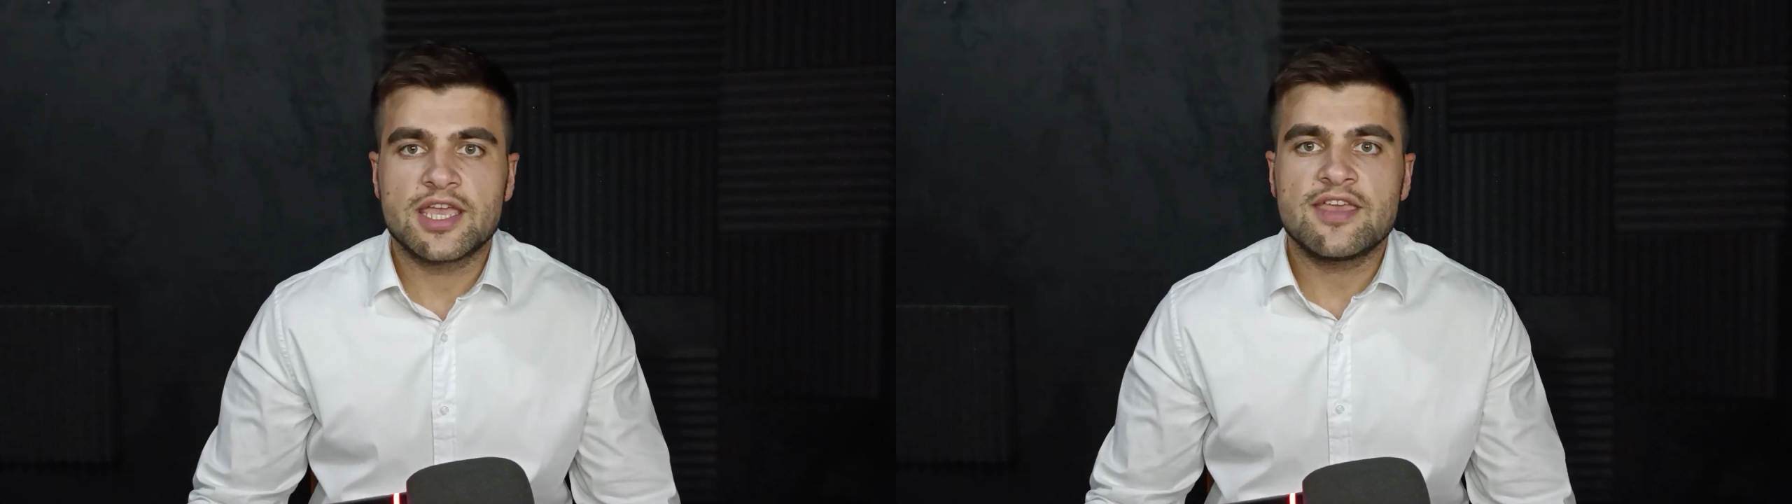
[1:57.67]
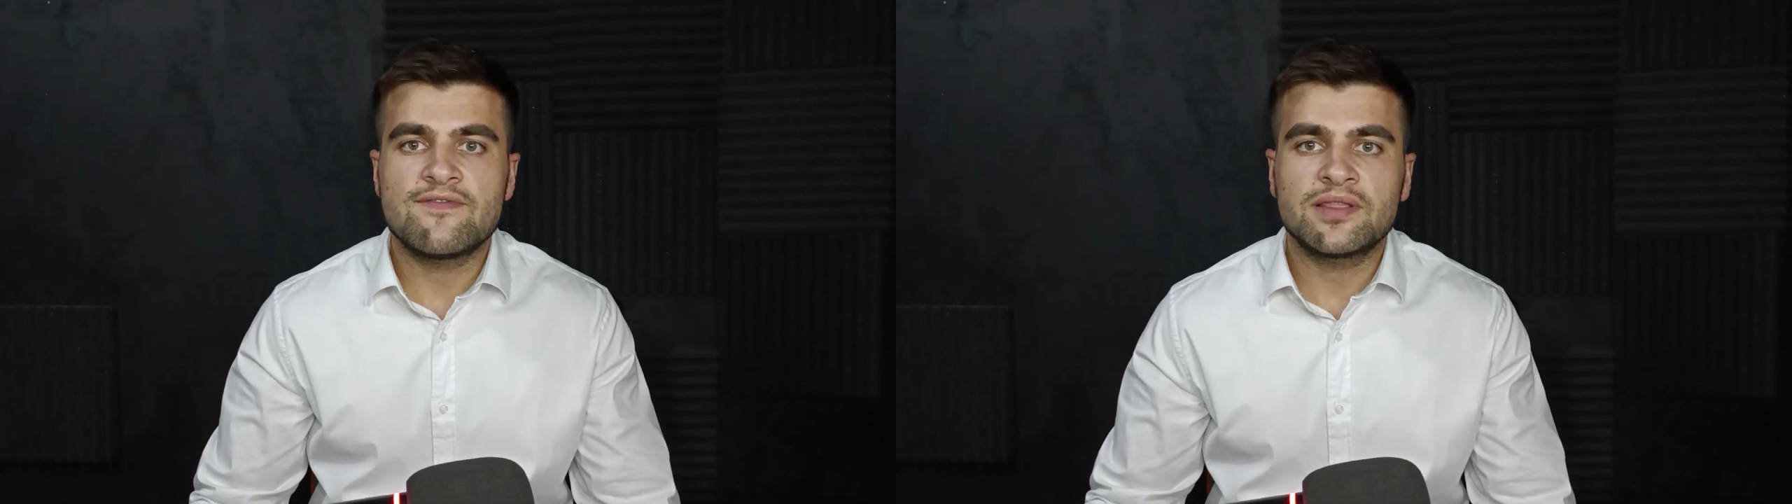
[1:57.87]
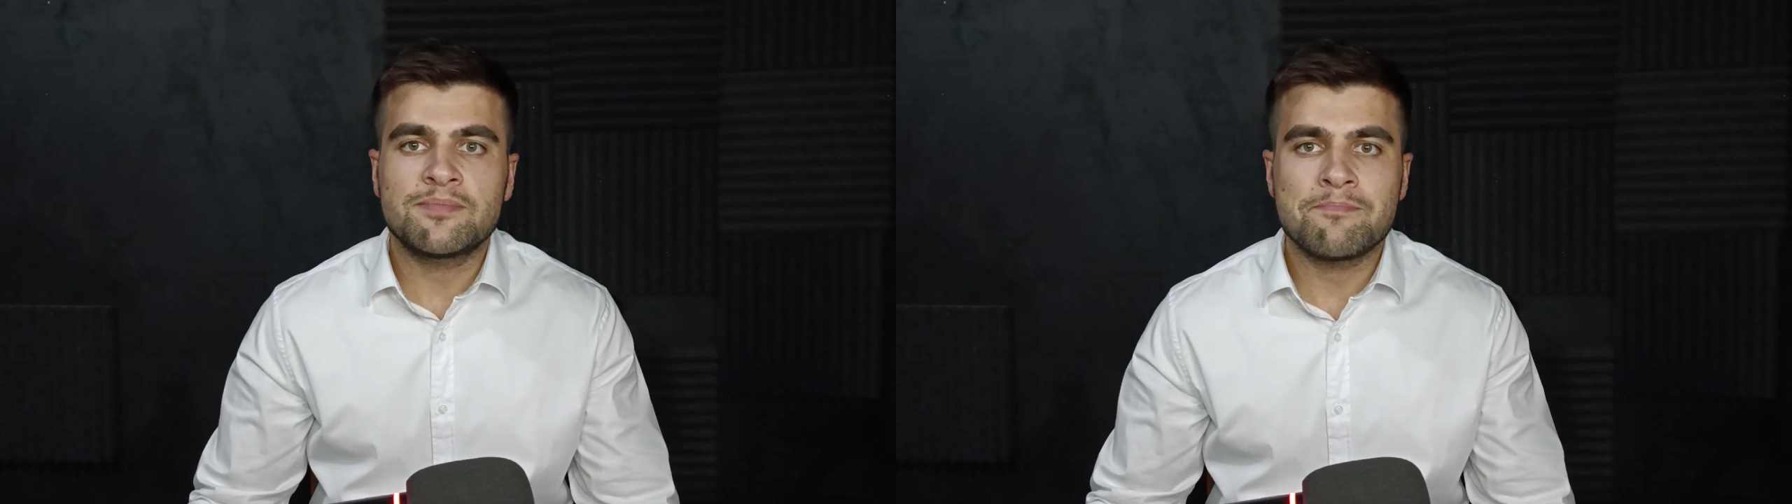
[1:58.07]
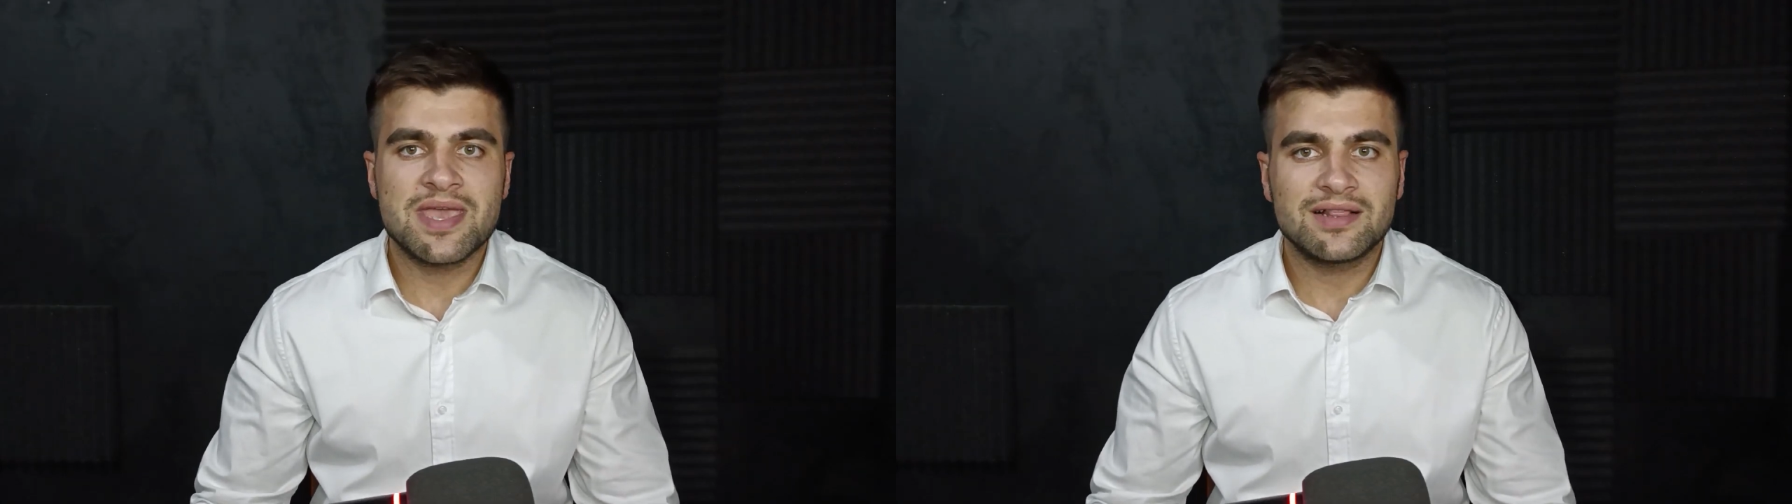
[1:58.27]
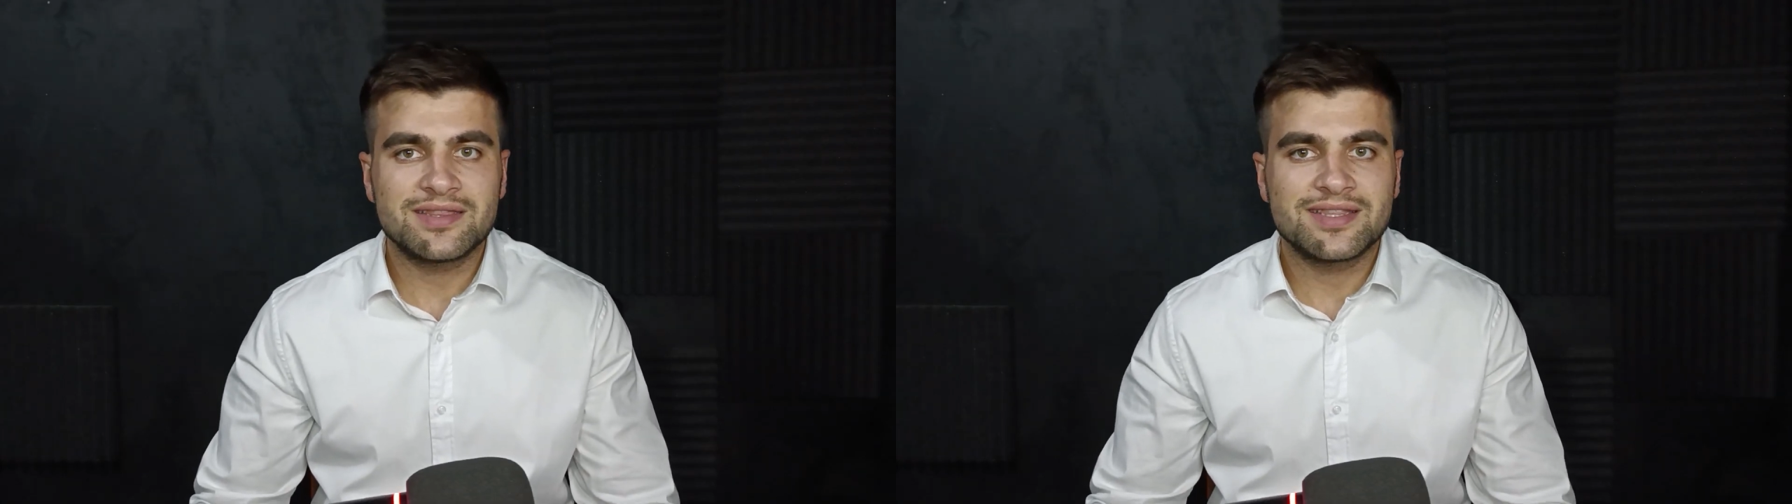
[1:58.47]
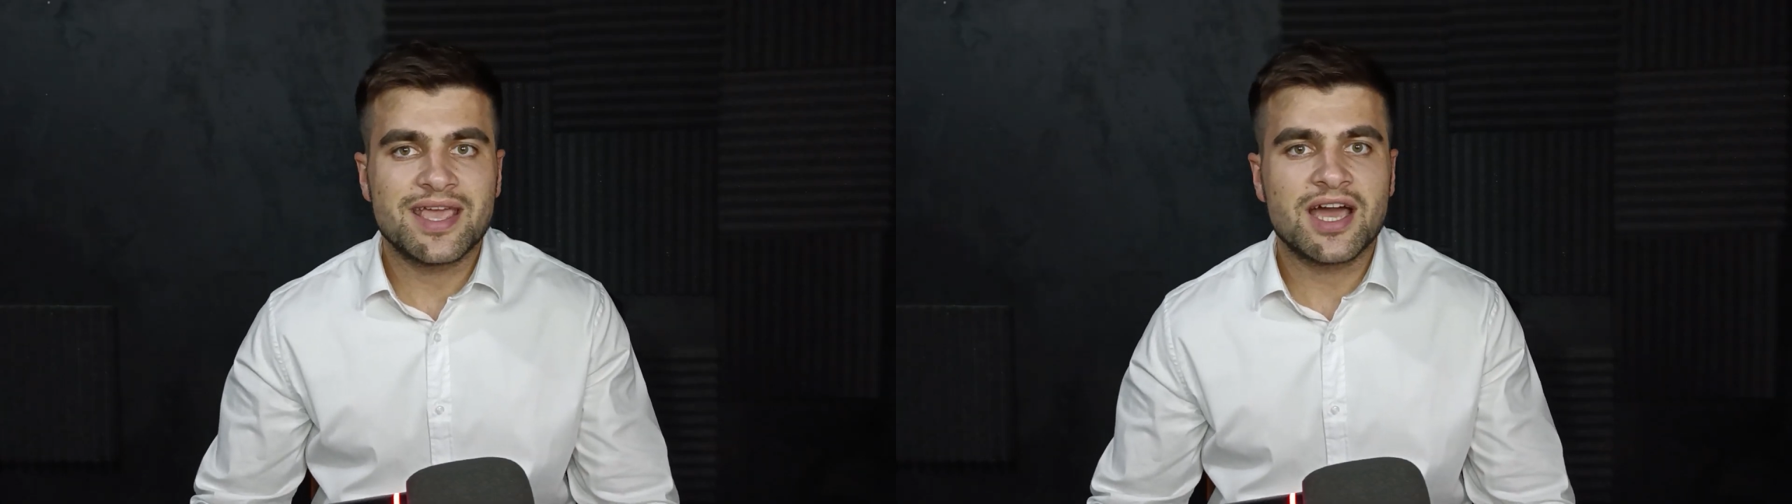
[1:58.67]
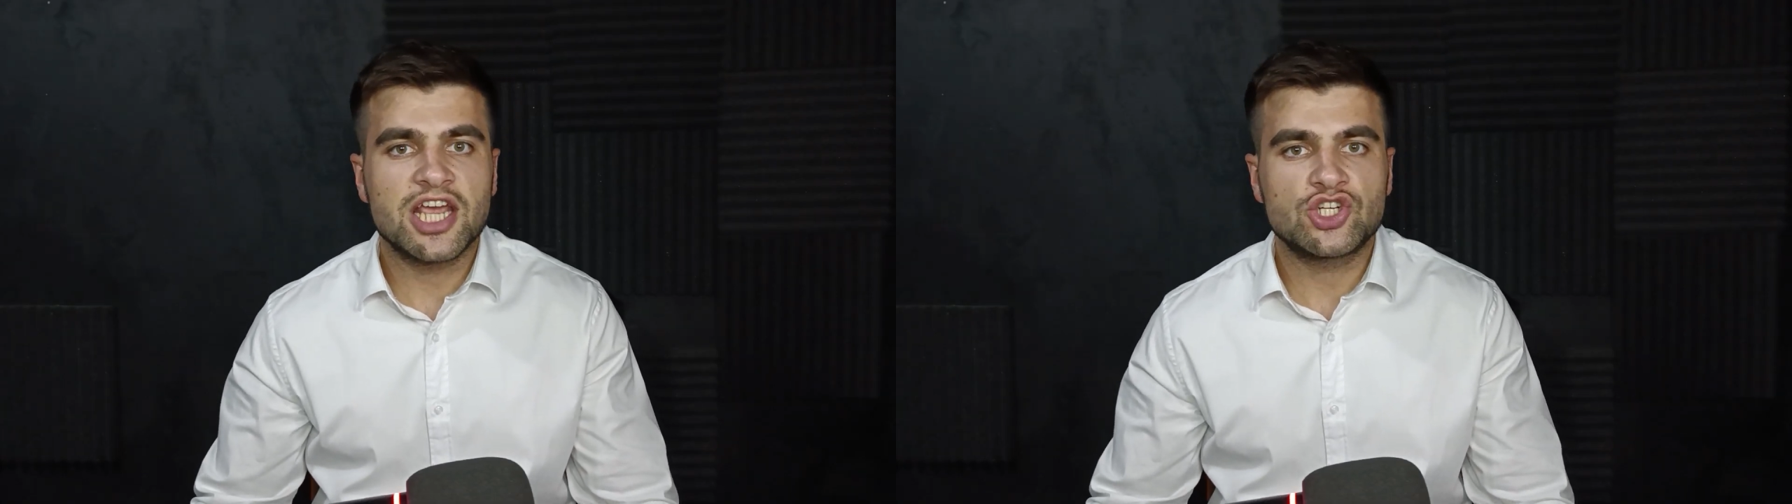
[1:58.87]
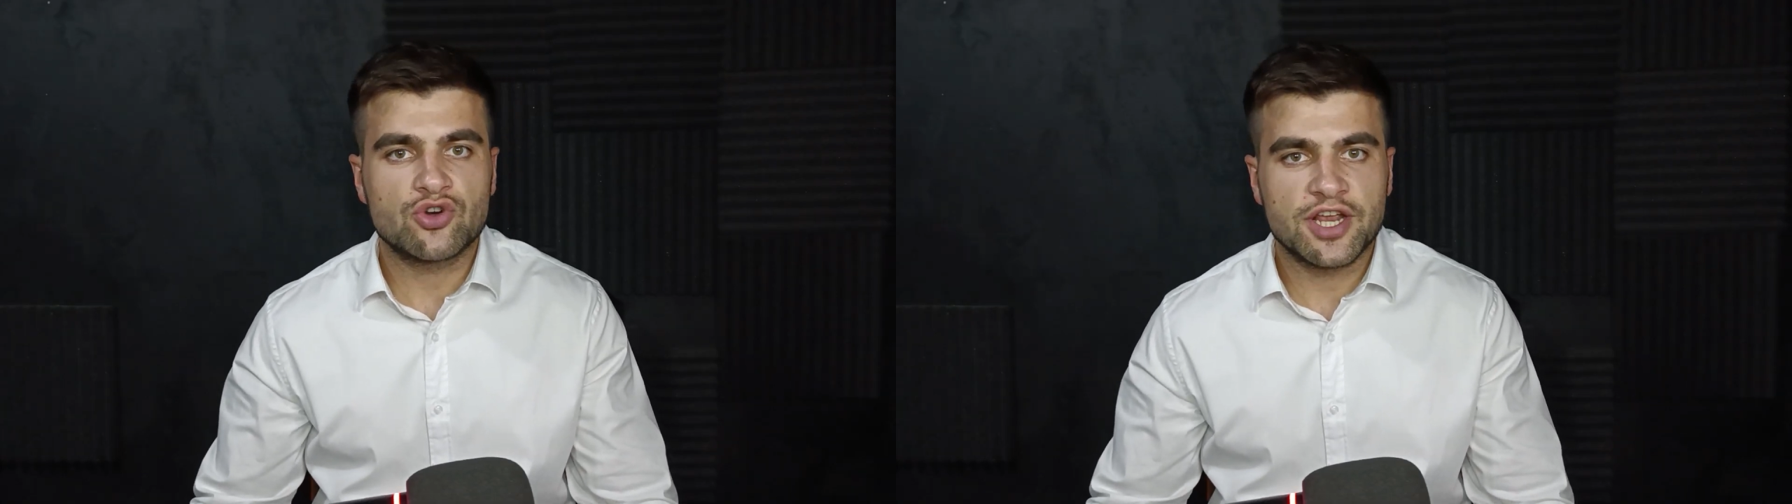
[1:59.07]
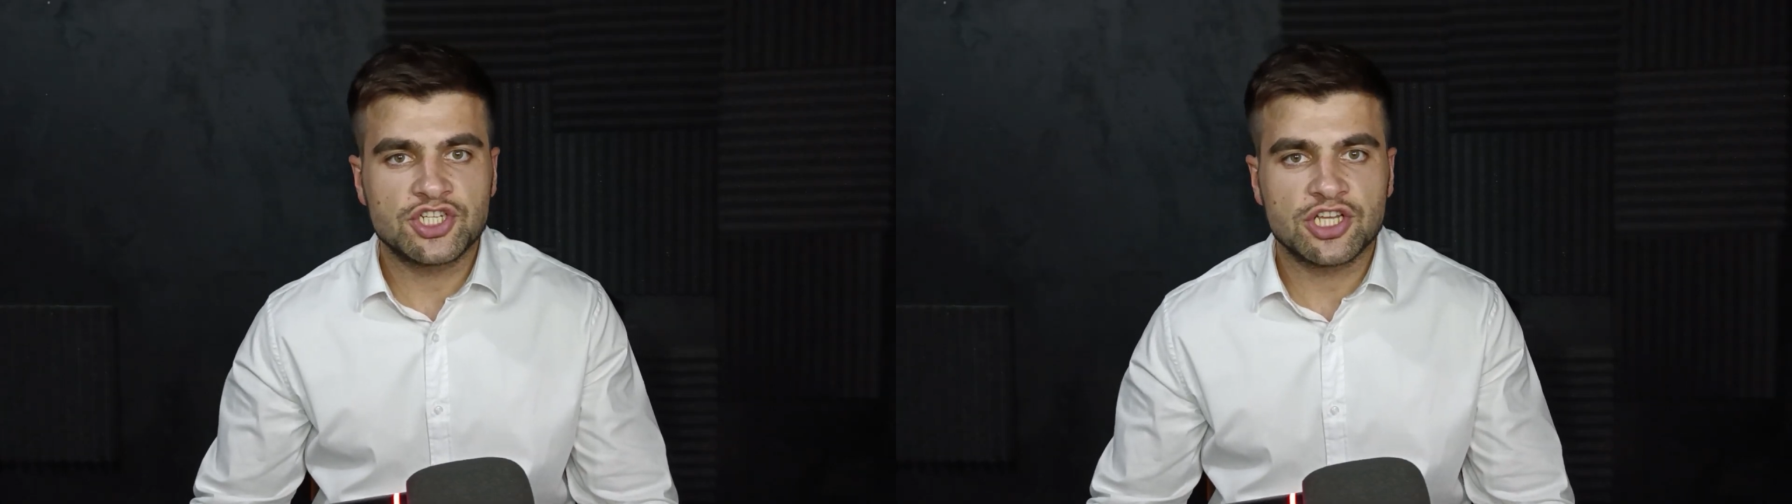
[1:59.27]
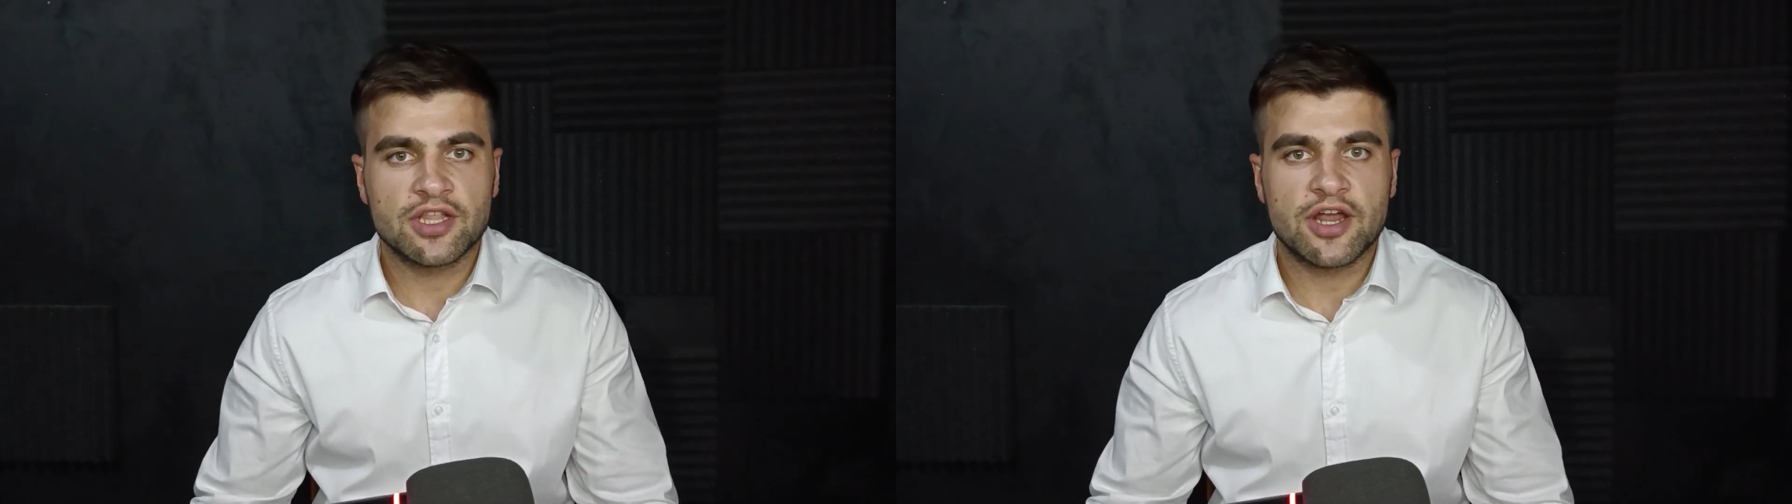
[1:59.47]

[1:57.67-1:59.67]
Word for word: Even mild dehydration